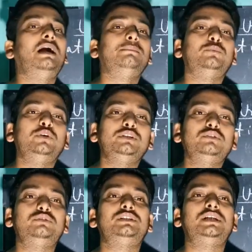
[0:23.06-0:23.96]
I am going
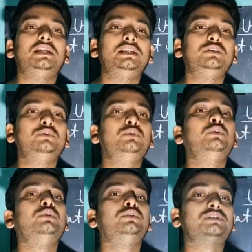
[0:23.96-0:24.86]
to detailing
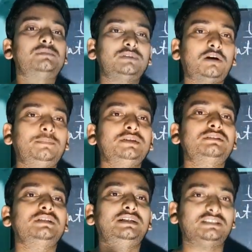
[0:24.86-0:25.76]
you some
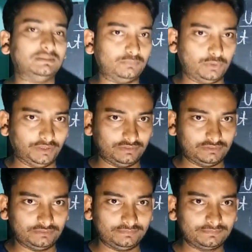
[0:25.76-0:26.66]
topics and some
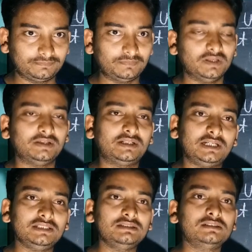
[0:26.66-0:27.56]
points.
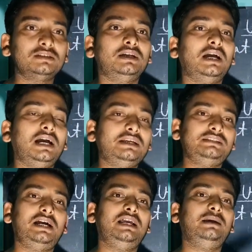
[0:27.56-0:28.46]
Guys, as
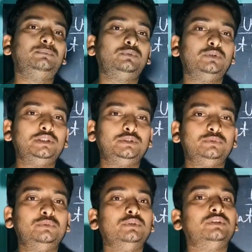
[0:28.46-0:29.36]
I have told
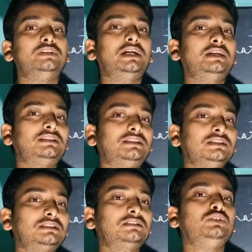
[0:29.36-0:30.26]
you that
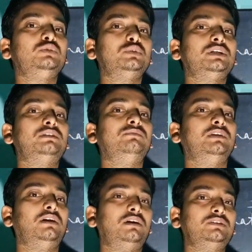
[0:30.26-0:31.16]
this unit
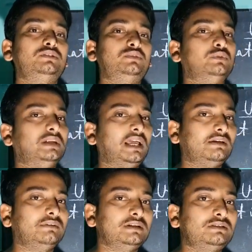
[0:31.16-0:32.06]
belongs to
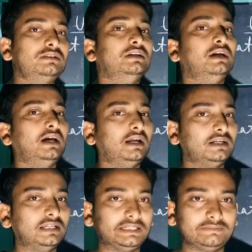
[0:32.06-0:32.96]
language
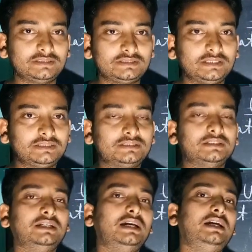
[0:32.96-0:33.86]
and
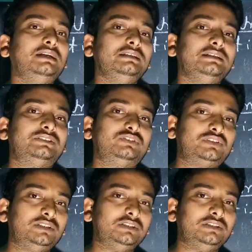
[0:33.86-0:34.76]
linguistics and its
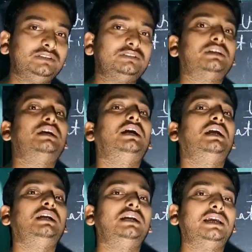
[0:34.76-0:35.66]
theories
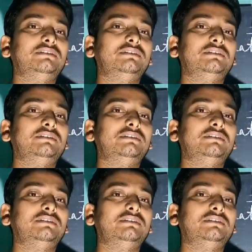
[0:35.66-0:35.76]
and